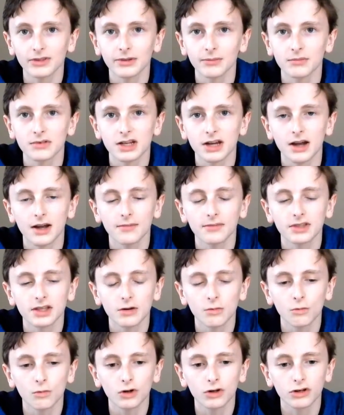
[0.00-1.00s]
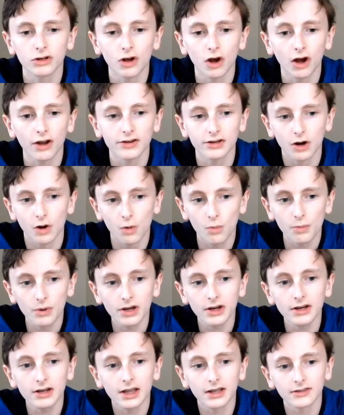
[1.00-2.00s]
sometimes it would not
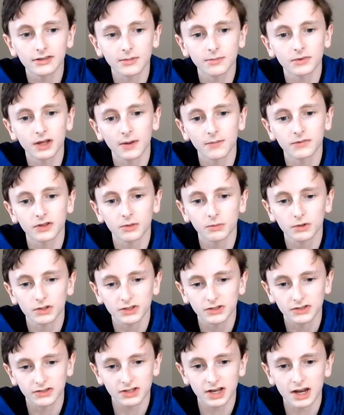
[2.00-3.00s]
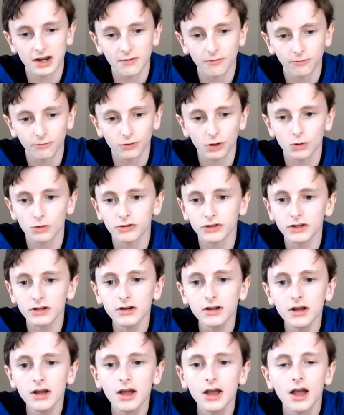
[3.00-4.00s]
open and sometimes it would stay
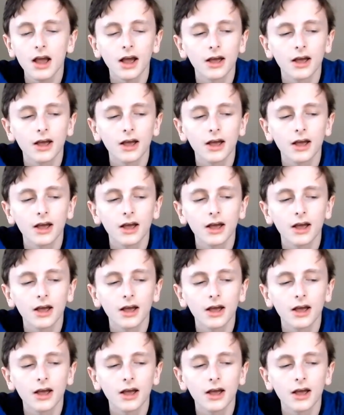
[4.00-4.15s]
frozen.